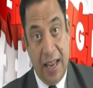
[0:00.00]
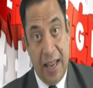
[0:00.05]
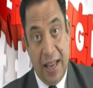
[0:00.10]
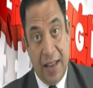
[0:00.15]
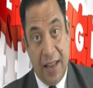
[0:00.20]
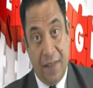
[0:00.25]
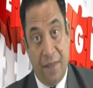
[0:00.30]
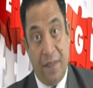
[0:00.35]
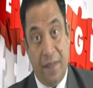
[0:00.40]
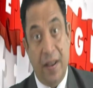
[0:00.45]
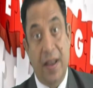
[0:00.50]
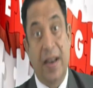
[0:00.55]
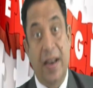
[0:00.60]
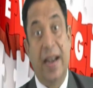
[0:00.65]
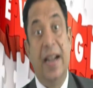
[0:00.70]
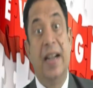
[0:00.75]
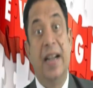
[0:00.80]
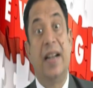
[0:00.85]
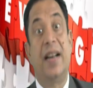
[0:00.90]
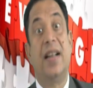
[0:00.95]
where
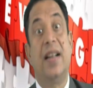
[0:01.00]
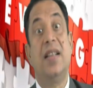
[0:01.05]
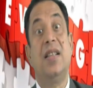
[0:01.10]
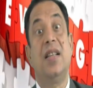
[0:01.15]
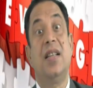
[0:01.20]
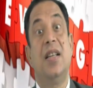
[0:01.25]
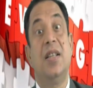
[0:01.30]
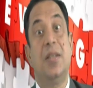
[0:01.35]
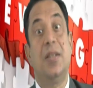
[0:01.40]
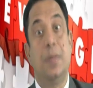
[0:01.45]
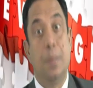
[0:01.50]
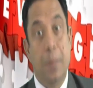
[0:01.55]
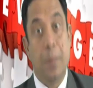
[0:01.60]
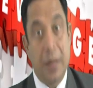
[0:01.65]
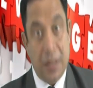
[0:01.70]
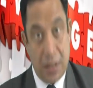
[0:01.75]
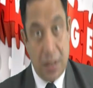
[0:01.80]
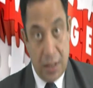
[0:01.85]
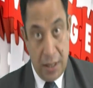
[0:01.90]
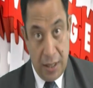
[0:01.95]
interest is
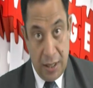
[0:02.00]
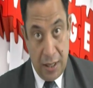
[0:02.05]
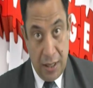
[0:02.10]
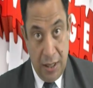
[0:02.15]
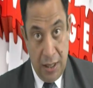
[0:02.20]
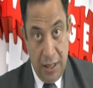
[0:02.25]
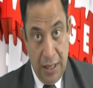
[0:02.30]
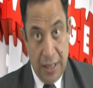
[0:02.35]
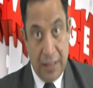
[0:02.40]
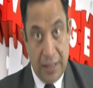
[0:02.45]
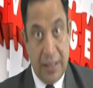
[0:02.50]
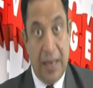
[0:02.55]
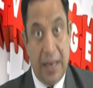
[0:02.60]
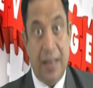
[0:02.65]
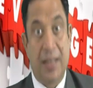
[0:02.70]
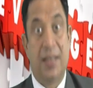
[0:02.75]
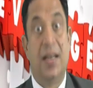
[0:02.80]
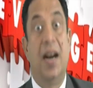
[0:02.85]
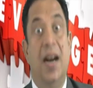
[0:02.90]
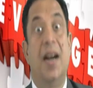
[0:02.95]
missing, that
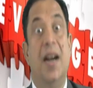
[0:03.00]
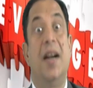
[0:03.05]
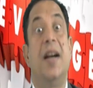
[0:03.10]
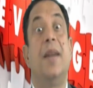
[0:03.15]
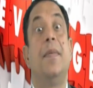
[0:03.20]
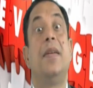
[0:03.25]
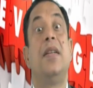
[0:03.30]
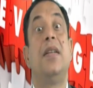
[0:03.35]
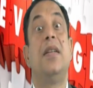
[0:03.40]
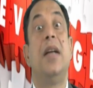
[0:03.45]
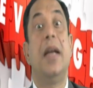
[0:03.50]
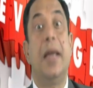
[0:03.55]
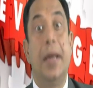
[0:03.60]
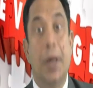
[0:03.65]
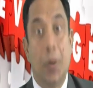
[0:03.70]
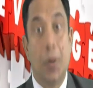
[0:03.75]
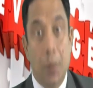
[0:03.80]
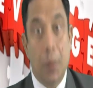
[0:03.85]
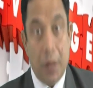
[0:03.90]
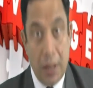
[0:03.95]
is 100%
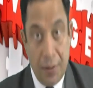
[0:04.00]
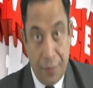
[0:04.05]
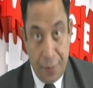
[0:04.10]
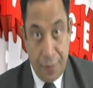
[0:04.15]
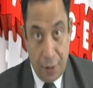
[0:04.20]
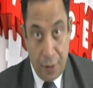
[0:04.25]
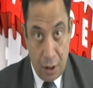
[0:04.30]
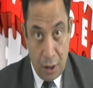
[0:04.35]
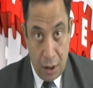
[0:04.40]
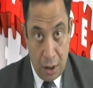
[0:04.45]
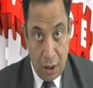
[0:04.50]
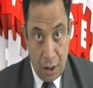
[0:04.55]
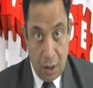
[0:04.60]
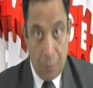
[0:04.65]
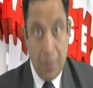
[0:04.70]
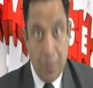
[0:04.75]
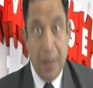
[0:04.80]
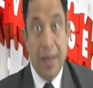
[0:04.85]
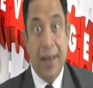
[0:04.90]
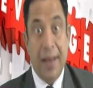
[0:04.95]
equity
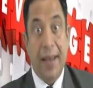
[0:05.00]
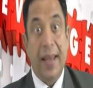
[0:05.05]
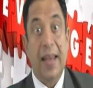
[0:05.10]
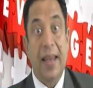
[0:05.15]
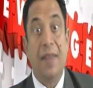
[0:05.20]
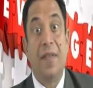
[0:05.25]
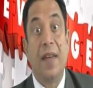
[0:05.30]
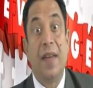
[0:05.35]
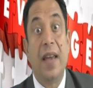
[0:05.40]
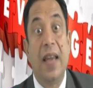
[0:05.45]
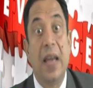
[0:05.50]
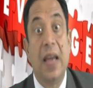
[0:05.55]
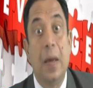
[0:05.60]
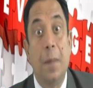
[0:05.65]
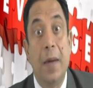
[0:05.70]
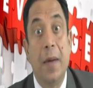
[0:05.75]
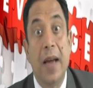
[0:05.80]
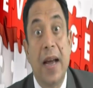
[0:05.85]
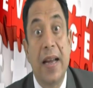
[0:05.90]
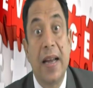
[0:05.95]
firm, if
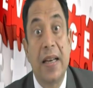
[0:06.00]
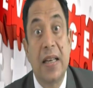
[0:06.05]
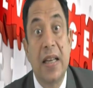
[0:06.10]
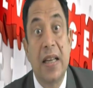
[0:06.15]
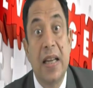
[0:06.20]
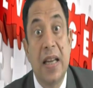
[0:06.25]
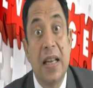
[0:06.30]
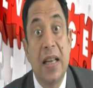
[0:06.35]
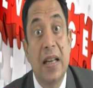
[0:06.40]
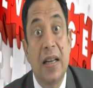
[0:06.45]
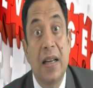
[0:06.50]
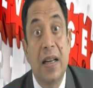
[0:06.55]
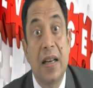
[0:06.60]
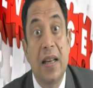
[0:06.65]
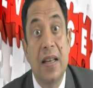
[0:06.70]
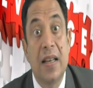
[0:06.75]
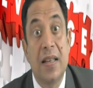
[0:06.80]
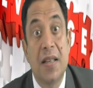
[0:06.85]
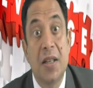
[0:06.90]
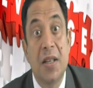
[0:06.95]
EBIT
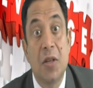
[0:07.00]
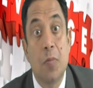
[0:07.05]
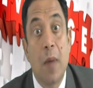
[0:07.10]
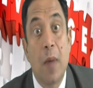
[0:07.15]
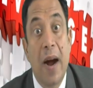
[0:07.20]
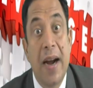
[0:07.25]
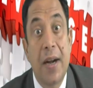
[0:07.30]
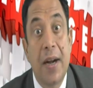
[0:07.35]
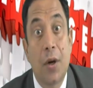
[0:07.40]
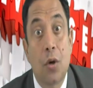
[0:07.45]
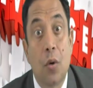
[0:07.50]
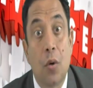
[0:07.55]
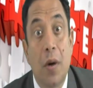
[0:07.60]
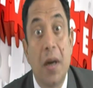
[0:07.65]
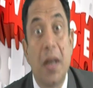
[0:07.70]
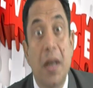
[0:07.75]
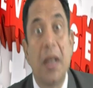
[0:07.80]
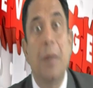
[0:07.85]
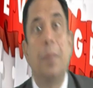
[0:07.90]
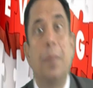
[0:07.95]
increases by
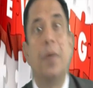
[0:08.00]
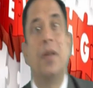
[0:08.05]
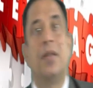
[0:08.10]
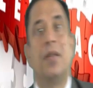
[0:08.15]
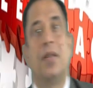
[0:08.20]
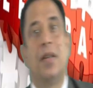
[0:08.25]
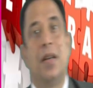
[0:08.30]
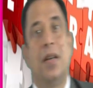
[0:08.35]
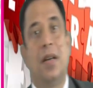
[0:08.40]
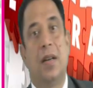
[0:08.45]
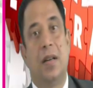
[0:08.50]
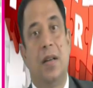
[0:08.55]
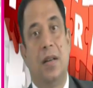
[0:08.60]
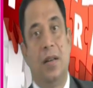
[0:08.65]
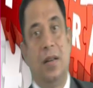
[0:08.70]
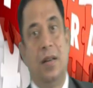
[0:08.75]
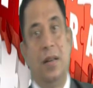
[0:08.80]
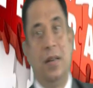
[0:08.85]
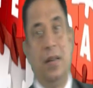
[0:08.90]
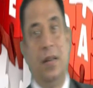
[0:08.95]
20%,
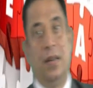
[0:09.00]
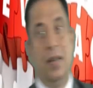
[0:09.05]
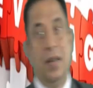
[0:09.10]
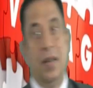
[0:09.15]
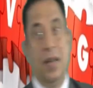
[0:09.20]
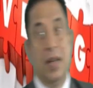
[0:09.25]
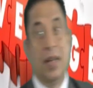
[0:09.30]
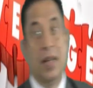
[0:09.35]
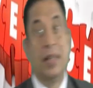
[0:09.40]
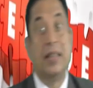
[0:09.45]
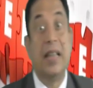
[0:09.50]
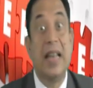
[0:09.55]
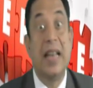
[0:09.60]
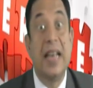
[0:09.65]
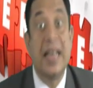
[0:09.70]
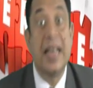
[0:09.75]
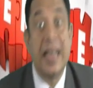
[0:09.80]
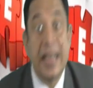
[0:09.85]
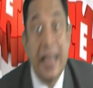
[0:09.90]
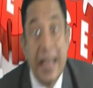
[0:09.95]
then
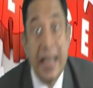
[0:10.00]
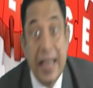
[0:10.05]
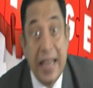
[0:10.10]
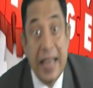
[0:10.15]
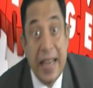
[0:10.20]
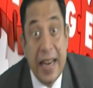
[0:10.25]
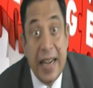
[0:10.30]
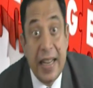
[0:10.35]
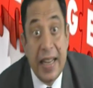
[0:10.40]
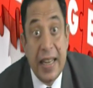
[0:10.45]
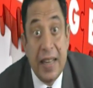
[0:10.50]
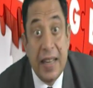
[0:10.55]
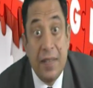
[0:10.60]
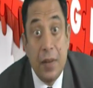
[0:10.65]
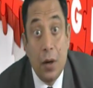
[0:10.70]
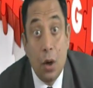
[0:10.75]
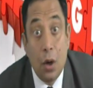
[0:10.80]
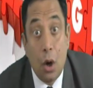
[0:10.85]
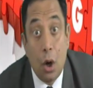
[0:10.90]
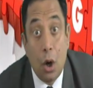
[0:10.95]
EAT
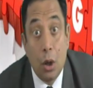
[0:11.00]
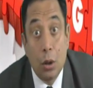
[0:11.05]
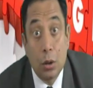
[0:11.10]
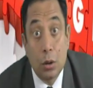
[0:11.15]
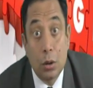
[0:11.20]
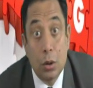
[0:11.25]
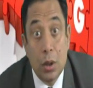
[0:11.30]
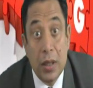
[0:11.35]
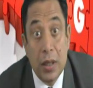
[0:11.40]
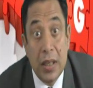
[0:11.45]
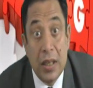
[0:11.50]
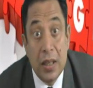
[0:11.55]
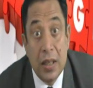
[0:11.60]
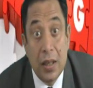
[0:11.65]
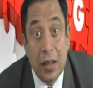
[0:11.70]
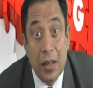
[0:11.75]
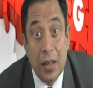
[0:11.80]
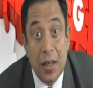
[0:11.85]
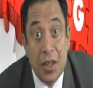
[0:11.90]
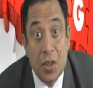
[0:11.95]
will also
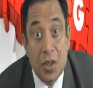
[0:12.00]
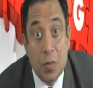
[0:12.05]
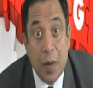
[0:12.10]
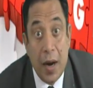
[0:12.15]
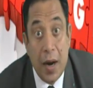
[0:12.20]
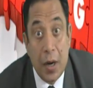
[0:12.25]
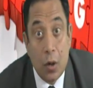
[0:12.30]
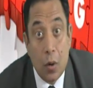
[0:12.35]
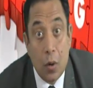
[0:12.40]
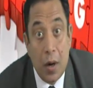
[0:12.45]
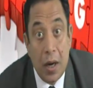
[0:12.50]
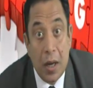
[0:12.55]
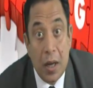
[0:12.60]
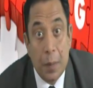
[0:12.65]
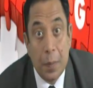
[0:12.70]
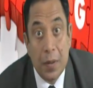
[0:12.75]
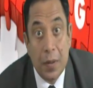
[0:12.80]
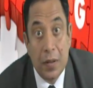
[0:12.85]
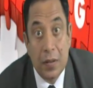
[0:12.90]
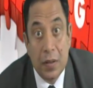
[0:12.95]
increase by
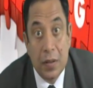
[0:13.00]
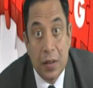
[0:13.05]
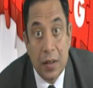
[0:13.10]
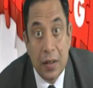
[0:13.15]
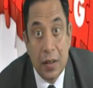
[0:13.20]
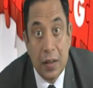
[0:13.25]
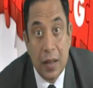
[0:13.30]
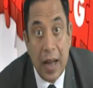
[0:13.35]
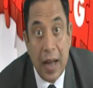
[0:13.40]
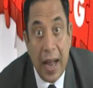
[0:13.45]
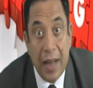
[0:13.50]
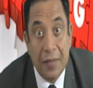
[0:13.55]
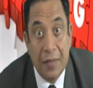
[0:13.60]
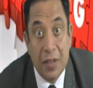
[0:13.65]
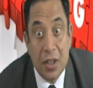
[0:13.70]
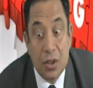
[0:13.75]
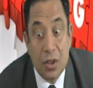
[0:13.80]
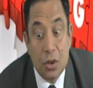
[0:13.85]
20%. I have just